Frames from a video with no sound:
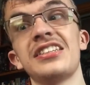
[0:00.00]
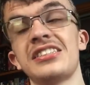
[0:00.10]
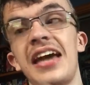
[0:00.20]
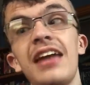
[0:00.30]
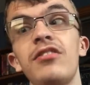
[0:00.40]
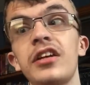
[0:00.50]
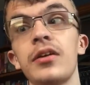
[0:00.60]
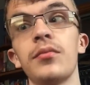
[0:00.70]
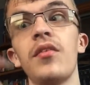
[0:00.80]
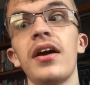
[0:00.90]
Because I had
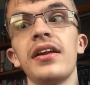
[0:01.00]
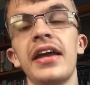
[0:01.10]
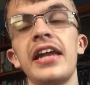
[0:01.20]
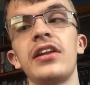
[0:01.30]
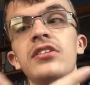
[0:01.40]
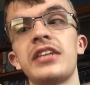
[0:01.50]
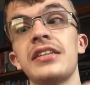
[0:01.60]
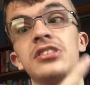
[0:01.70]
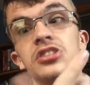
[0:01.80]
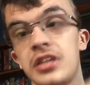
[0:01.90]
Volume 1, and it looks like and
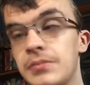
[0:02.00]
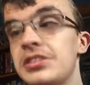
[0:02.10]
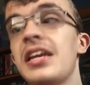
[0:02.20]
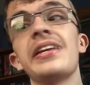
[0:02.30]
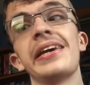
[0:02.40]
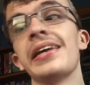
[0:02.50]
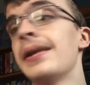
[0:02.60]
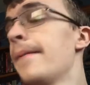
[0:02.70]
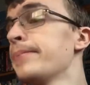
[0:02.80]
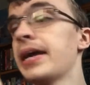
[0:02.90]
it's James Tynion,
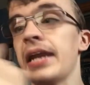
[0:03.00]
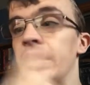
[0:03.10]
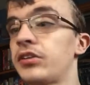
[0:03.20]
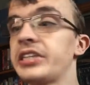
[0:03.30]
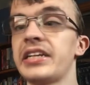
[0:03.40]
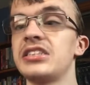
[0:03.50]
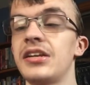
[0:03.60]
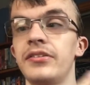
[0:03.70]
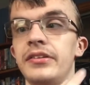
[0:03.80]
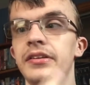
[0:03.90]
and it looks like I
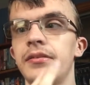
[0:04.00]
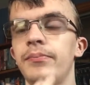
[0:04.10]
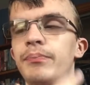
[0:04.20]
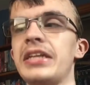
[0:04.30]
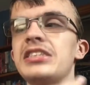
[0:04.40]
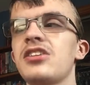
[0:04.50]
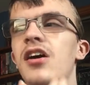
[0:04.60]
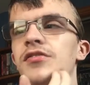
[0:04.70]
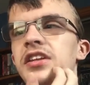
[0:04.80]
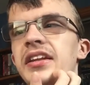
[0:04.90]
say, based
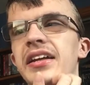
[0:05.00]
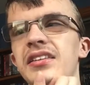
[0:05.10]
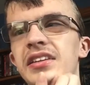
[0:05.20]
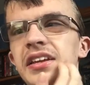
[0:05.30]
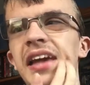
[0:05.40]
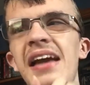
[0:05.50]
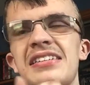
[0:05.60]
off the, like, the...